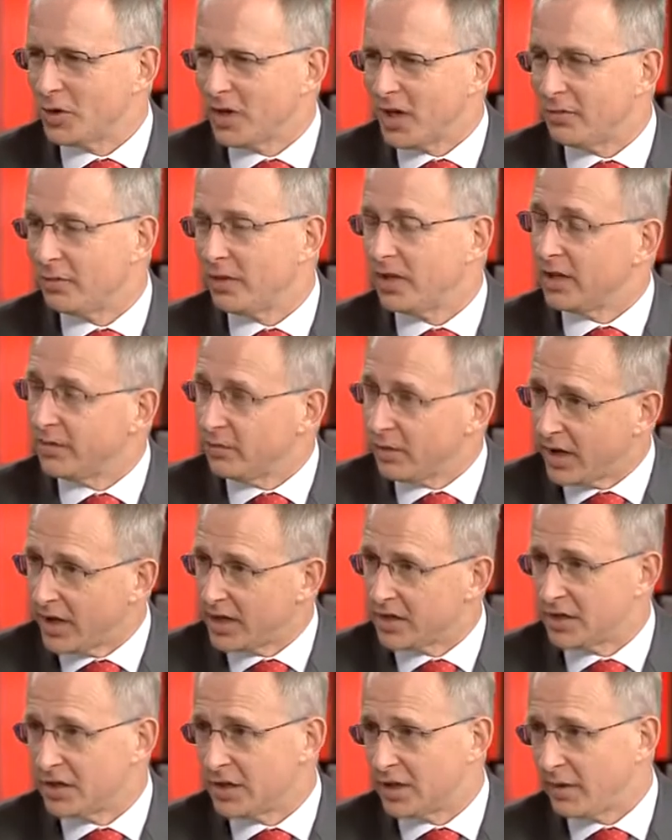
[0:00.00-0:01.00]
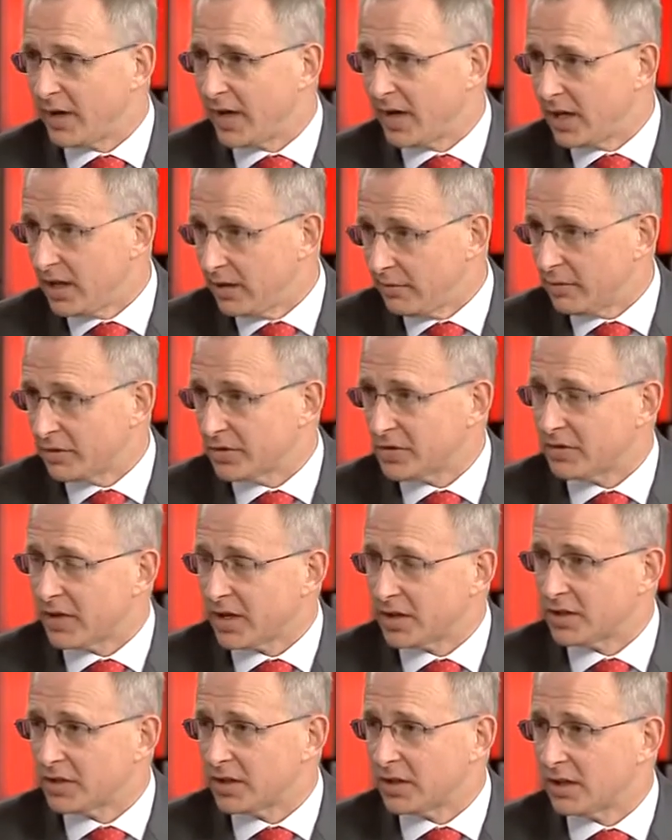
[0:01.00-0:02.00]
government in relation to our
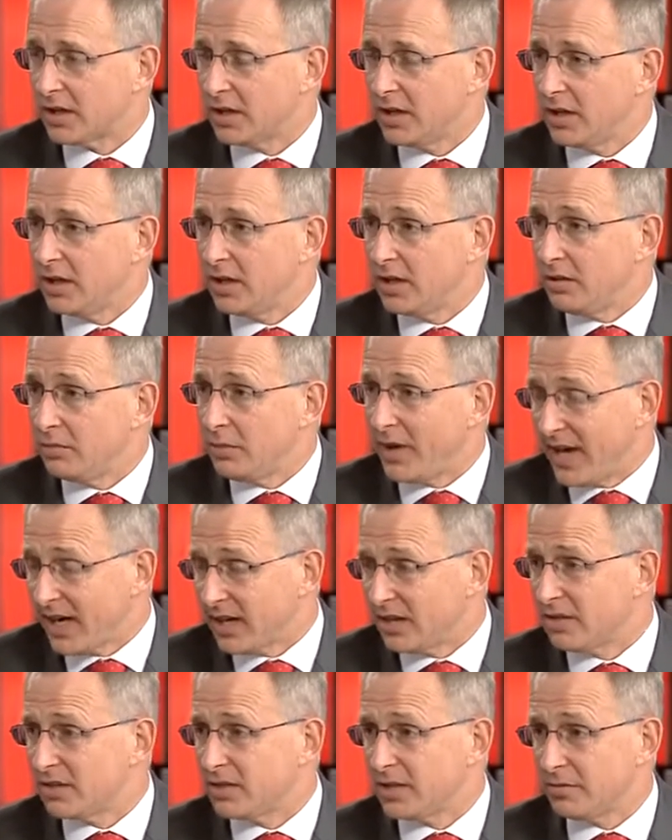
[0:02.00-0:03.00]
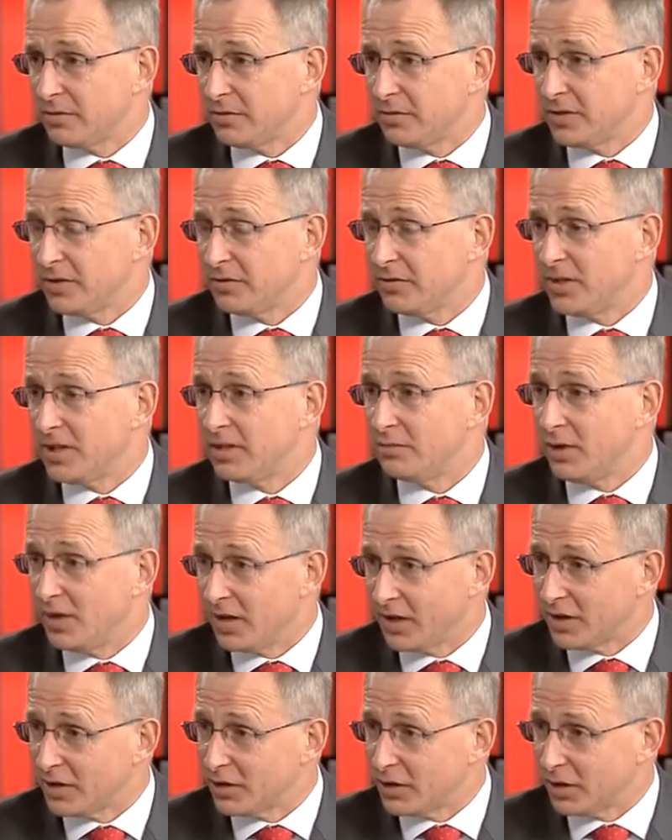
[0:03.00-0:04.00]
infrastructure package, some $50
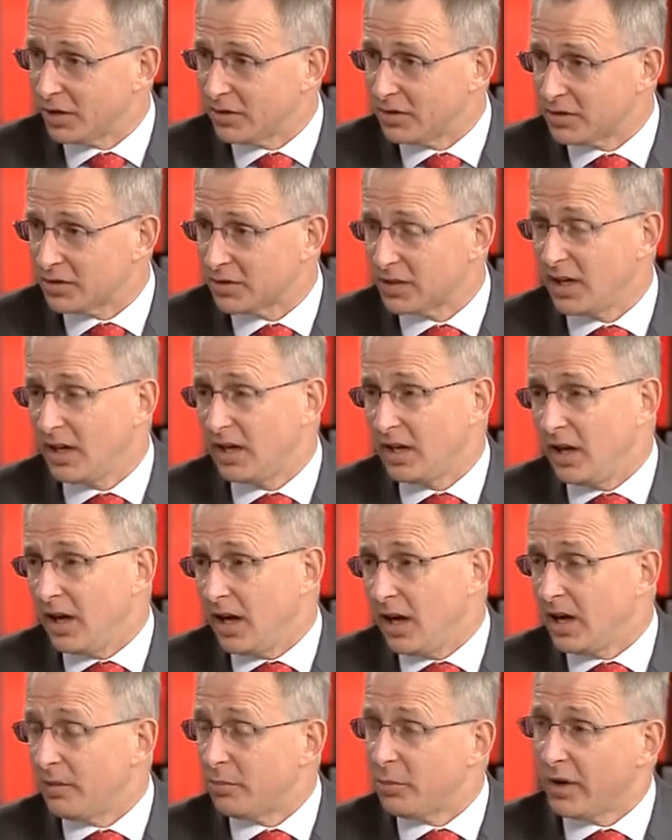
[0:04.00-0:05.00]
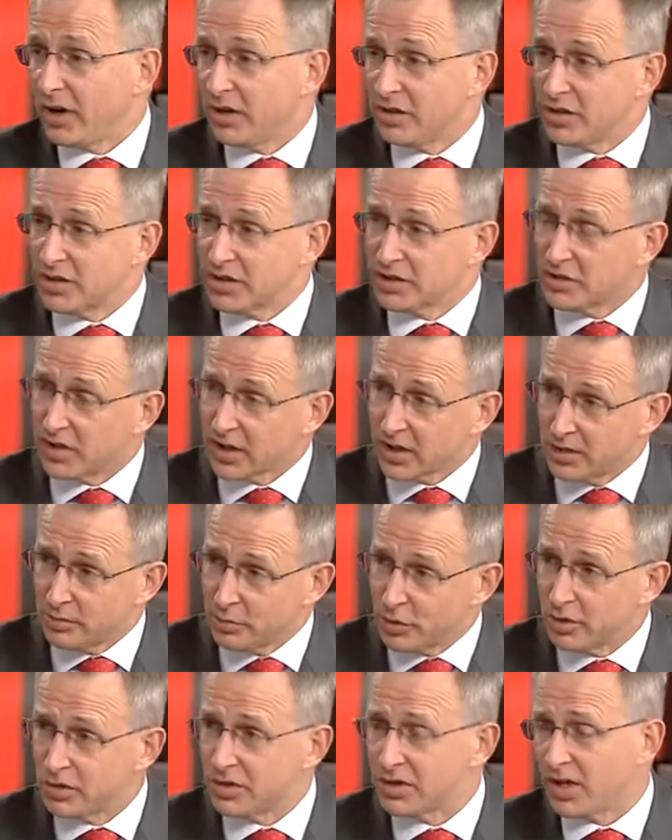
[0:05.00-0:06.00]
billion. Projects like the
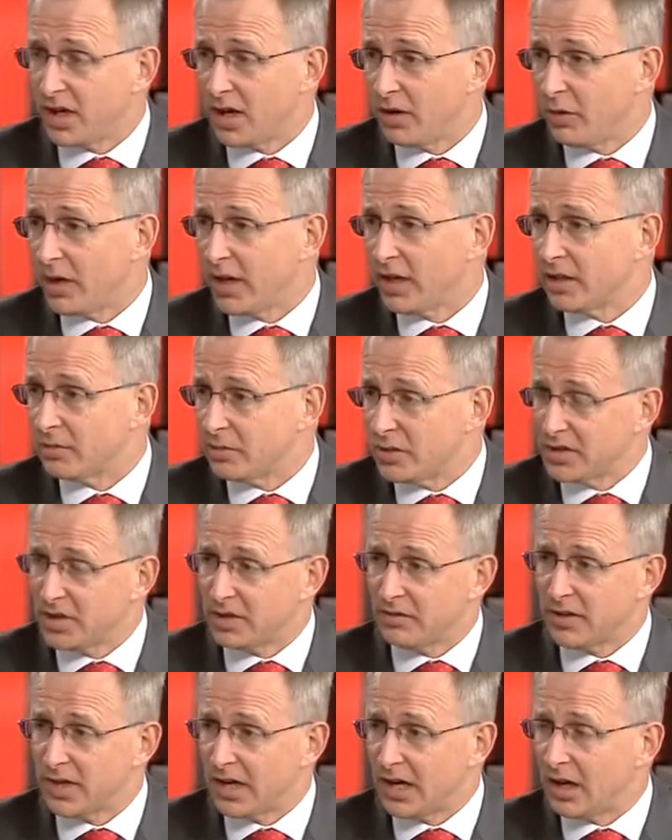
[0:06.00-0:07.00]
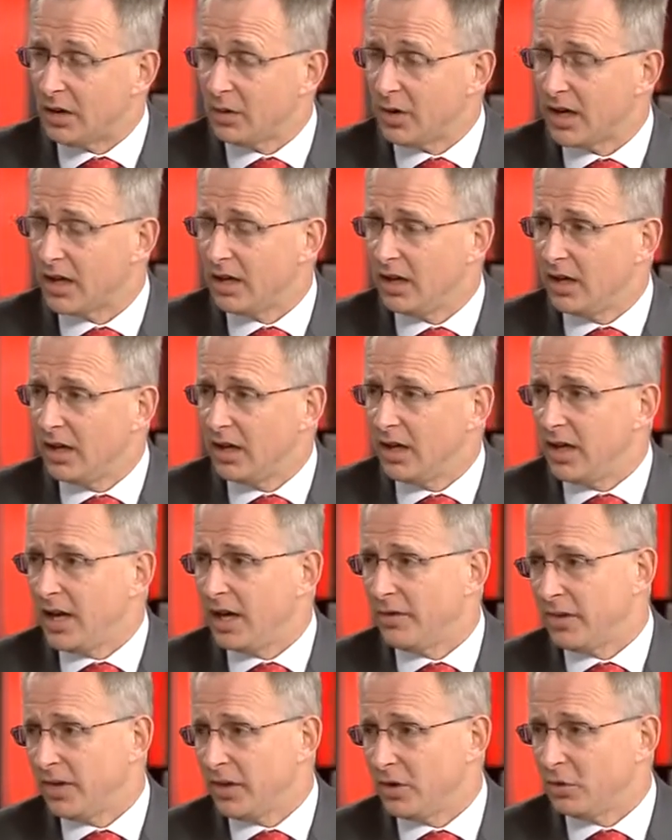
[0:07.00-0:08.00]
Bruce Highway and the Pacific Highway,
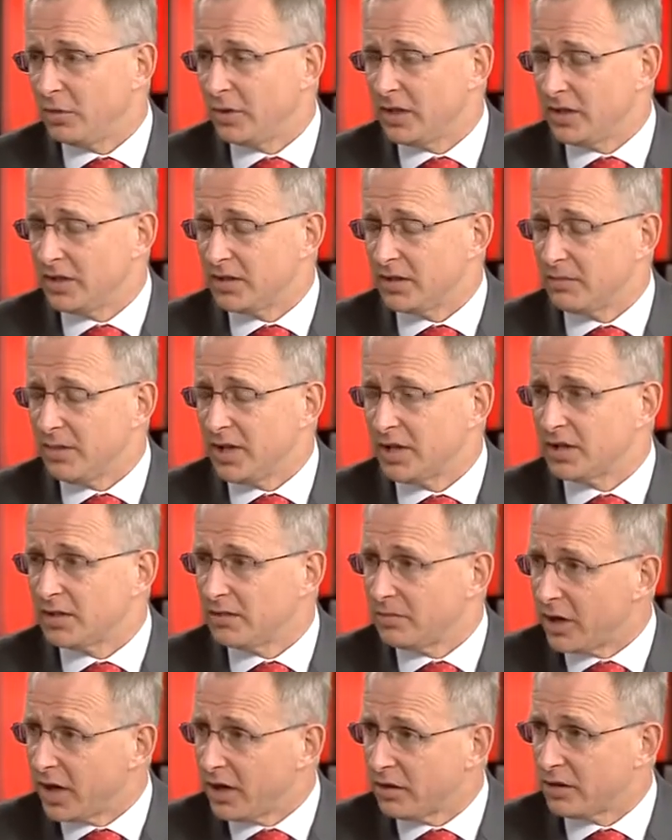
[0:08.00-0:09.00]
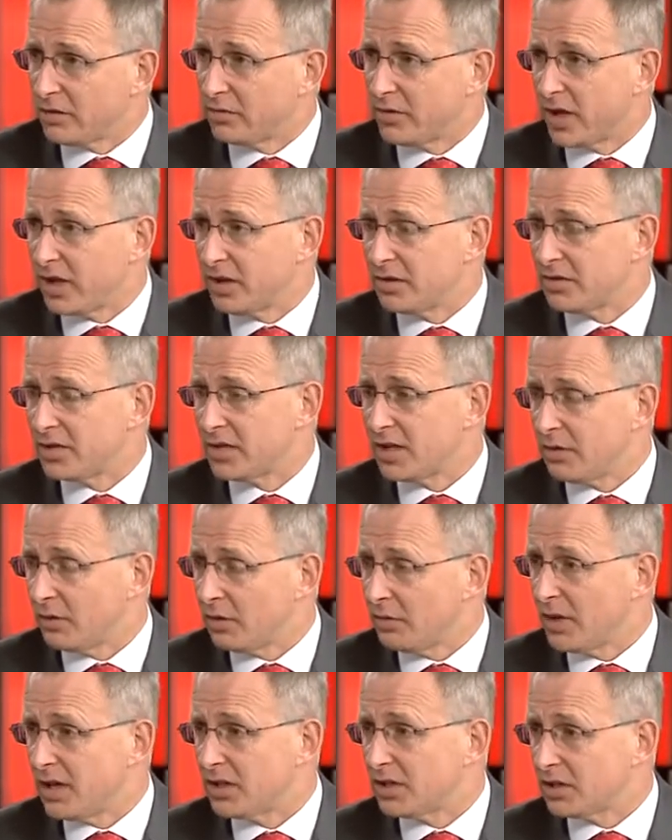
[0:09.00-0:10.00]
Anthony Albanese mentioned both of those, they
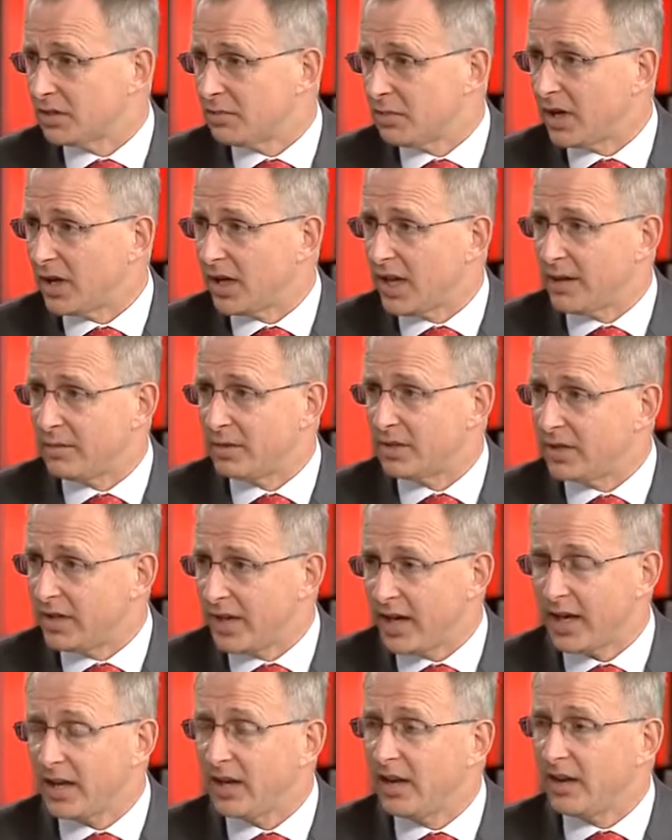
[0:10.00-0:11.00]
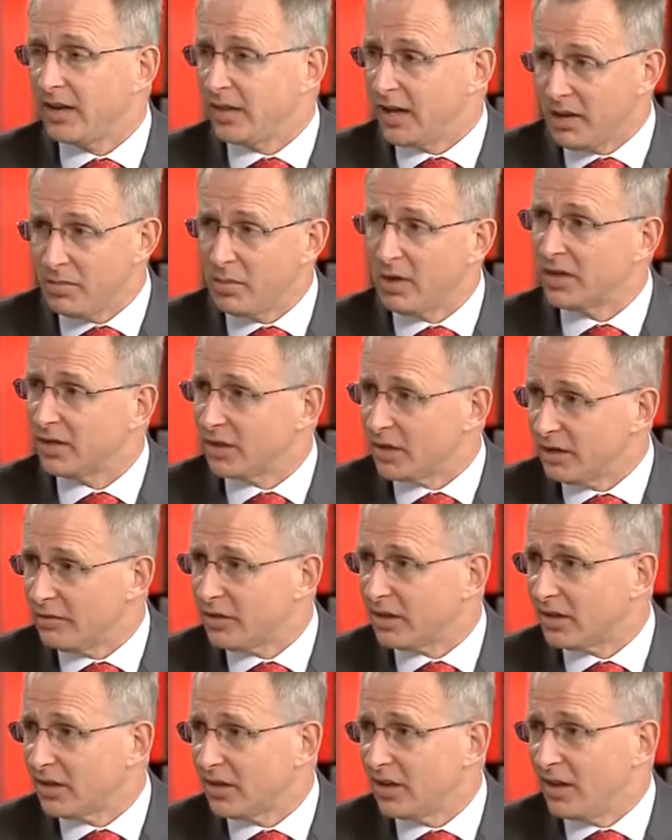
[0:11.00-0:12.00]
were mentioned by Labor today, they're being
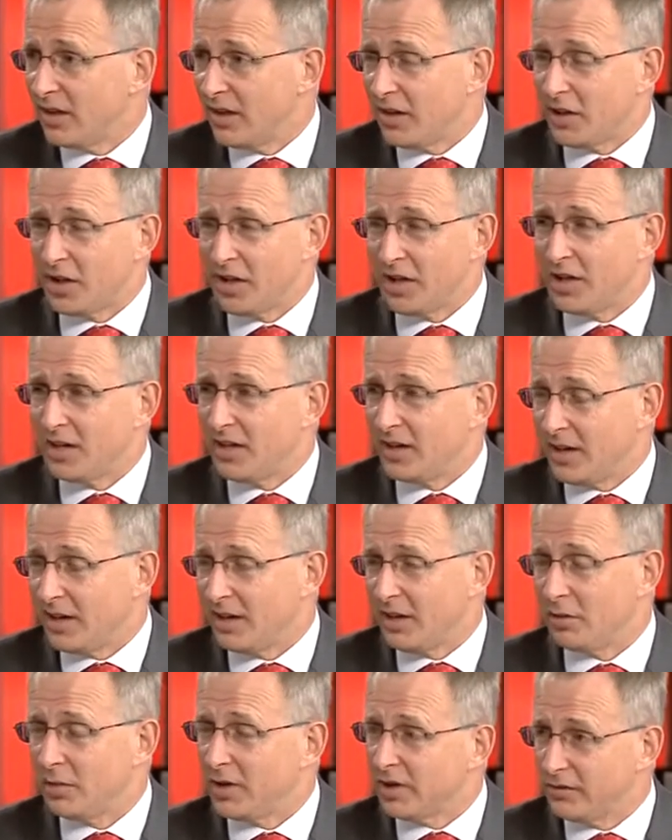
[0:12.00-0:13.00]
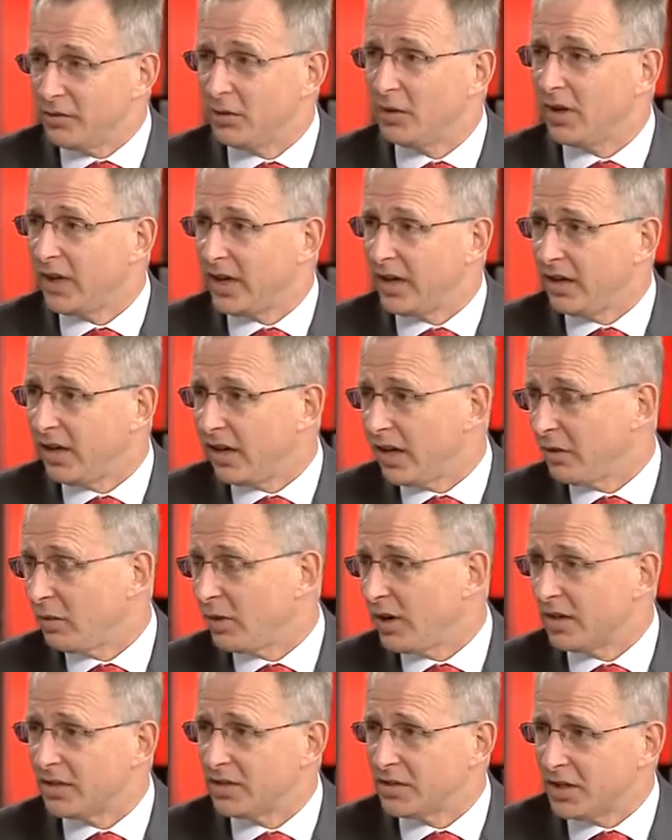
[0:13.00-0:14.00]
delivered. There'll be a four-lane
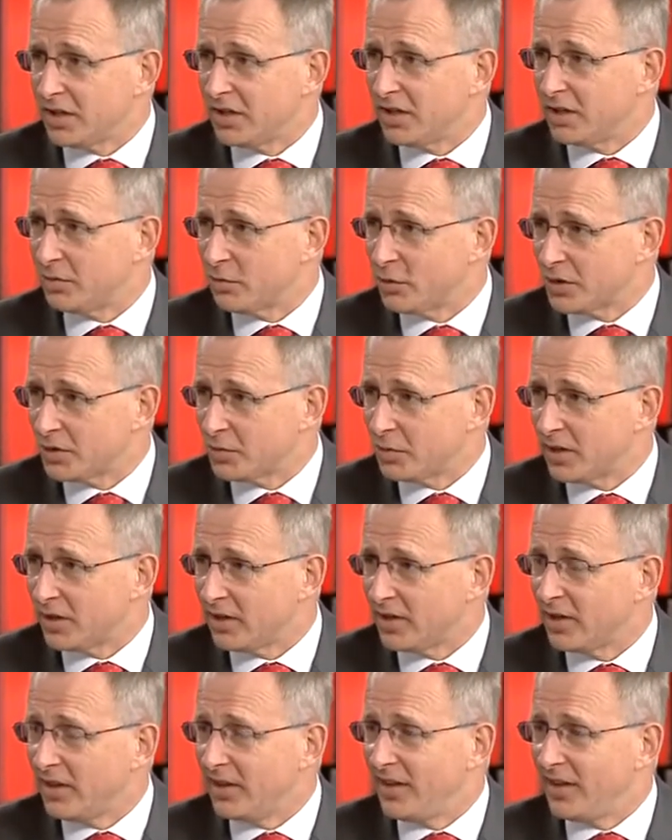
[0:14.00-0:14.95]
highway, Sydney to Brisbane,